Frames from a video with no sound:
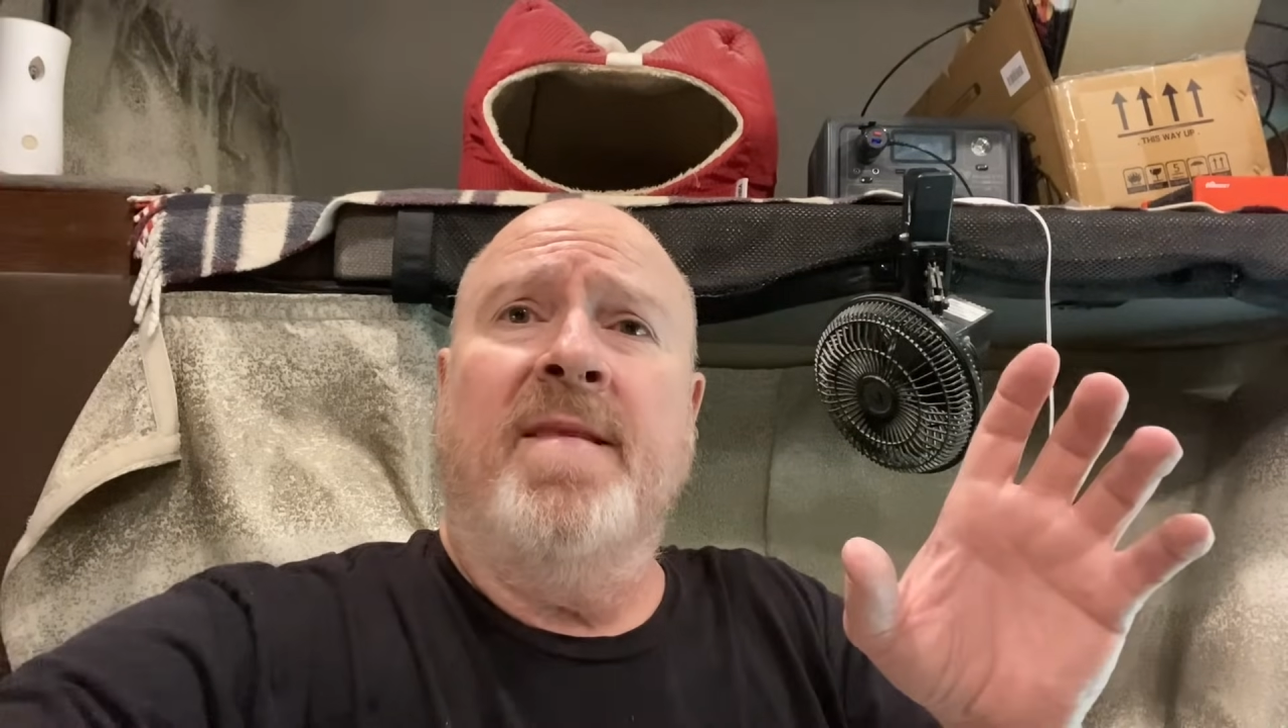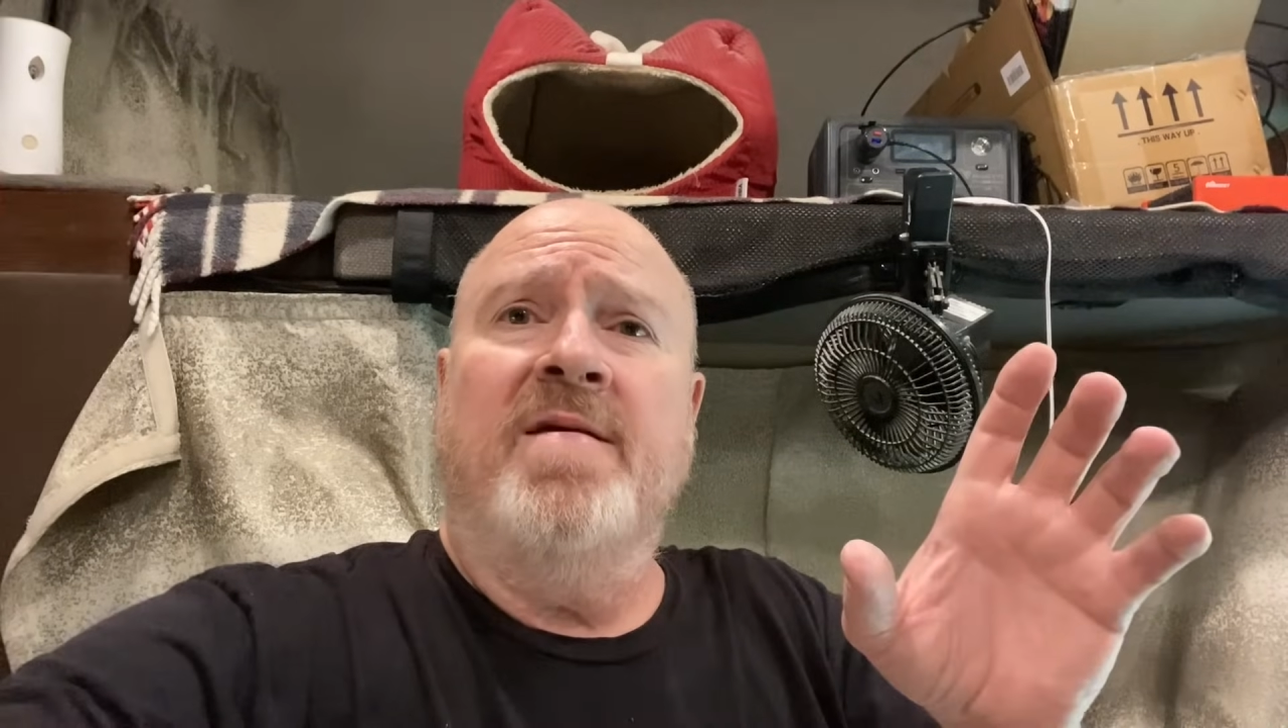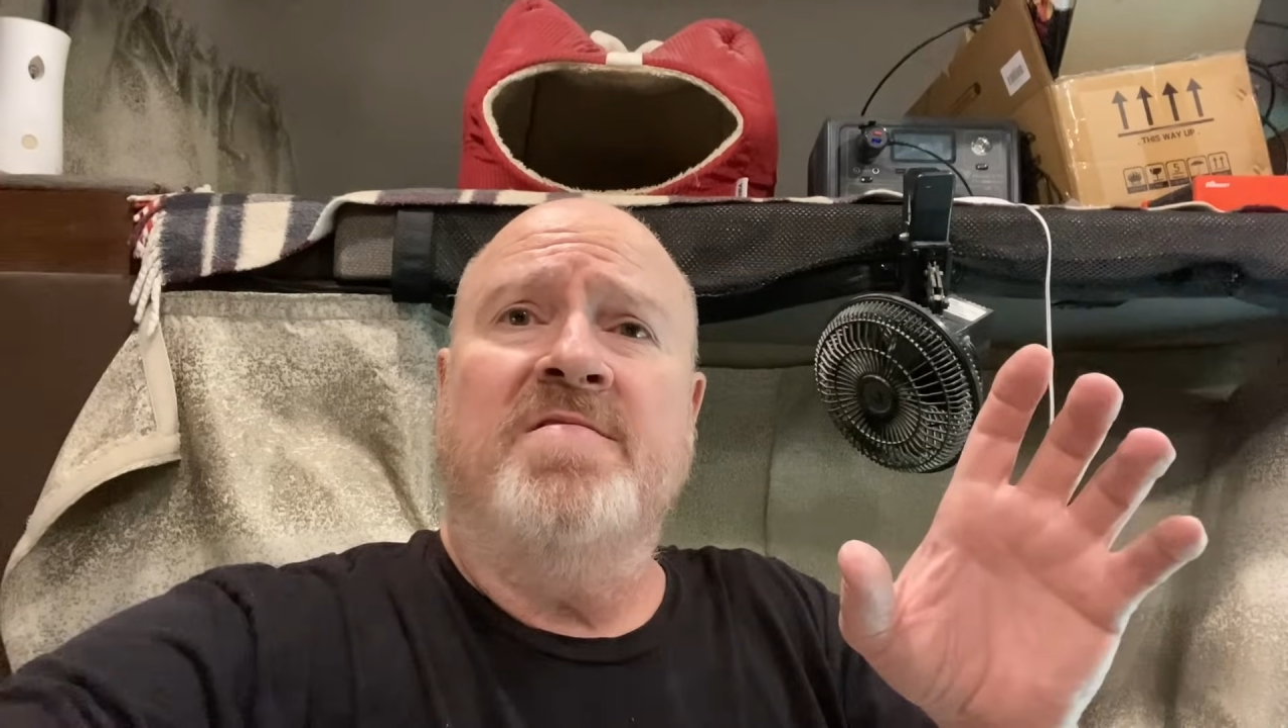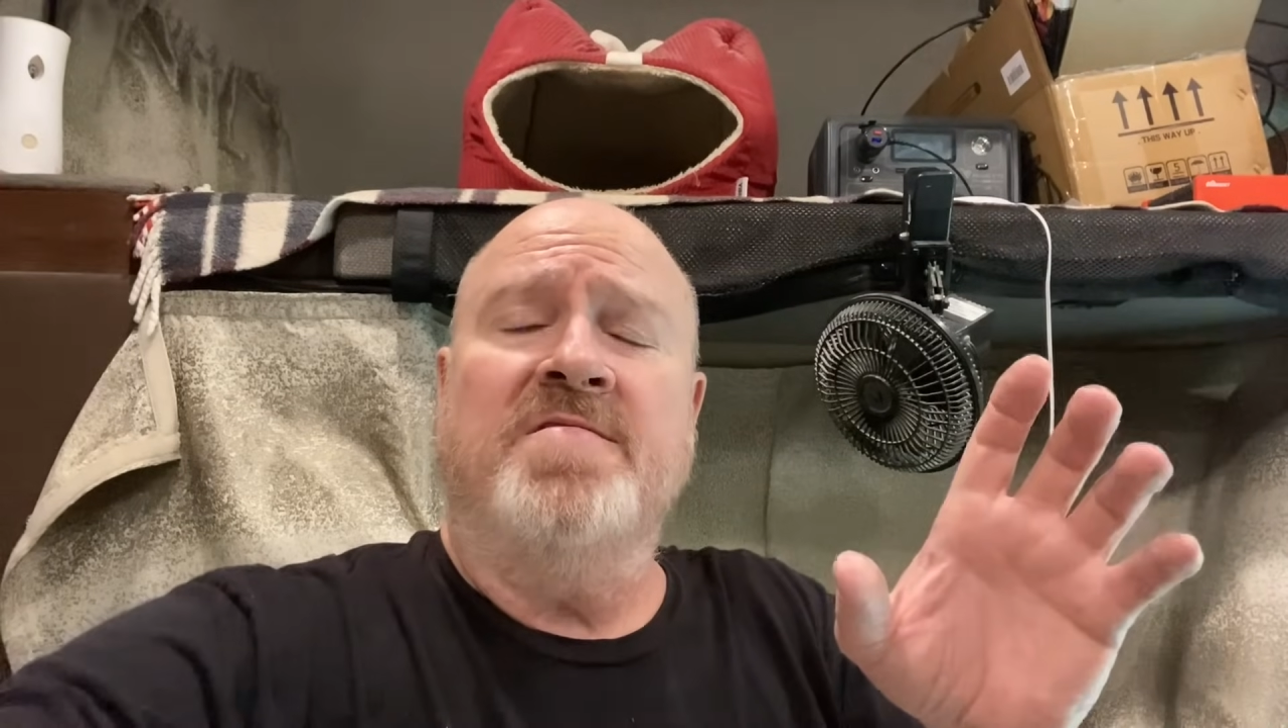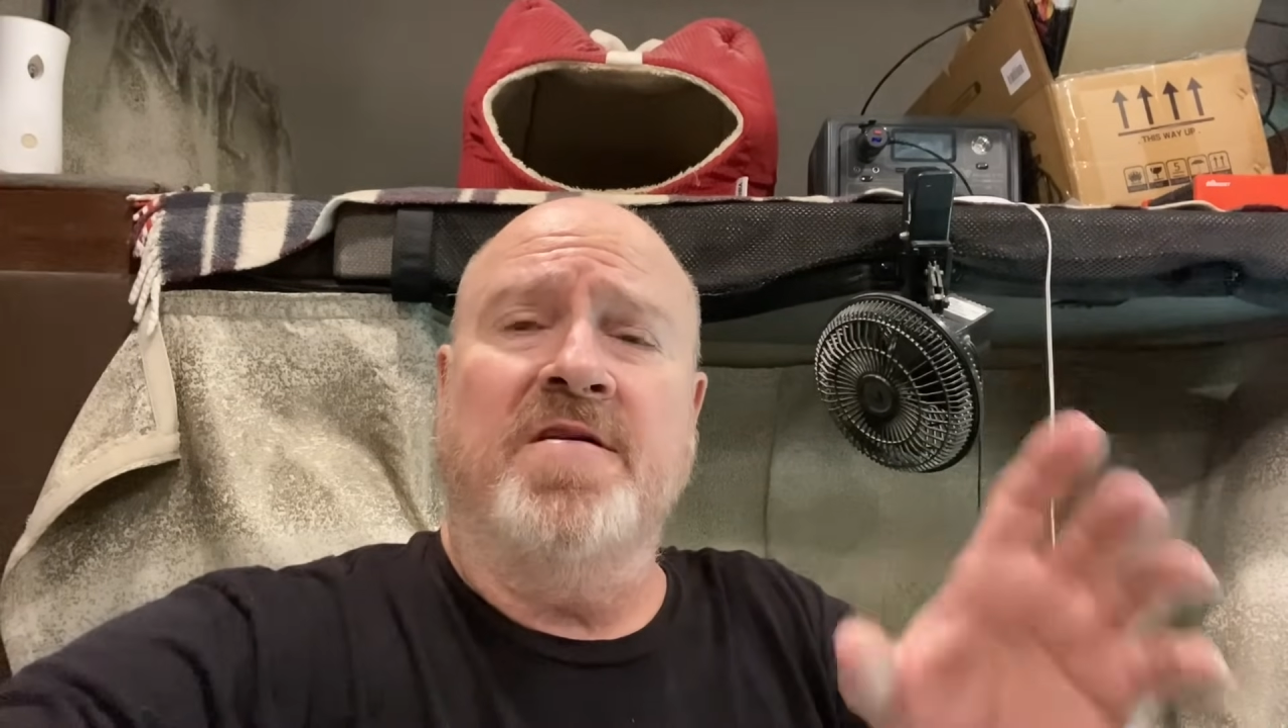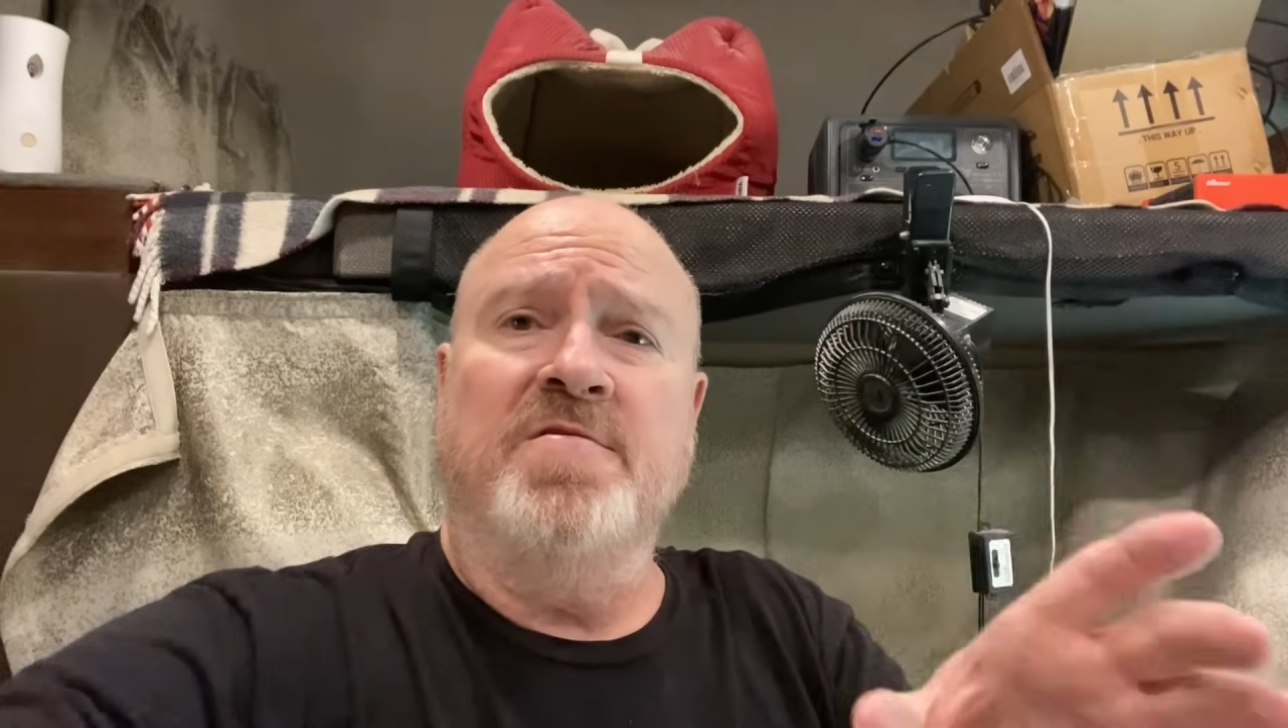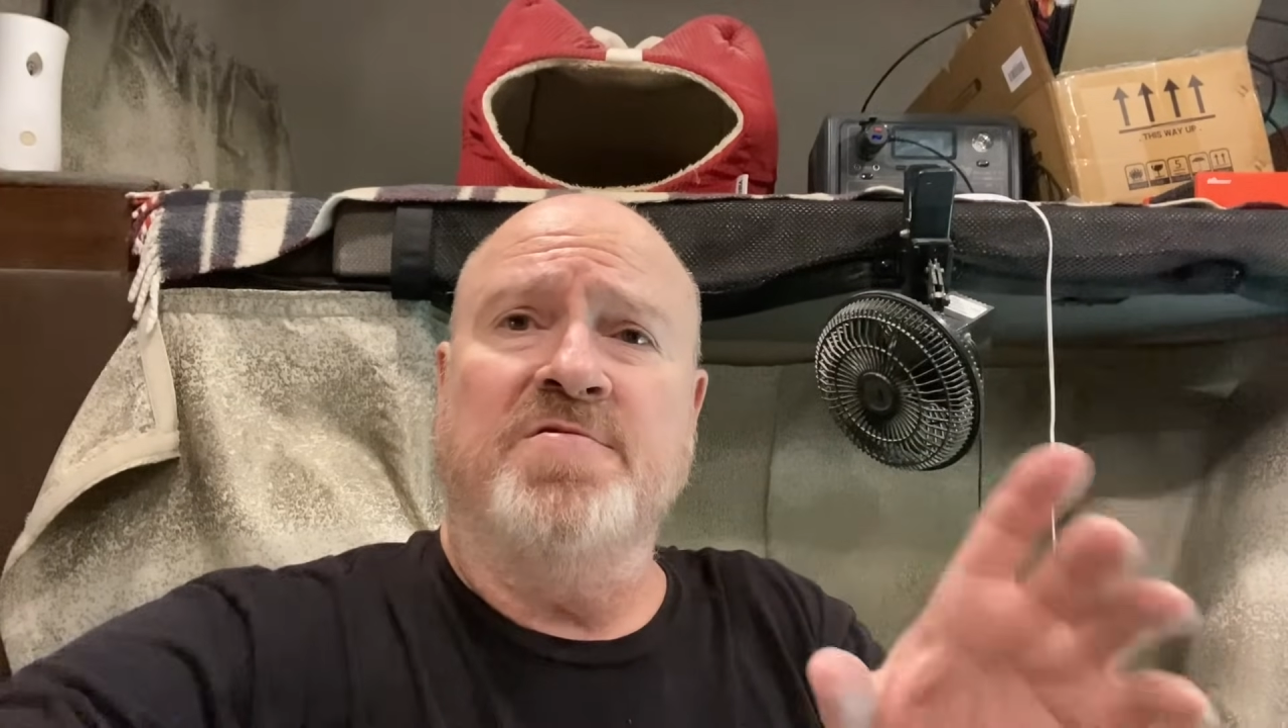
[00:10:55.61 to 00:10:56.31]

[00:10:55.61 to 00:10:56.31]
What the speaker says: Signal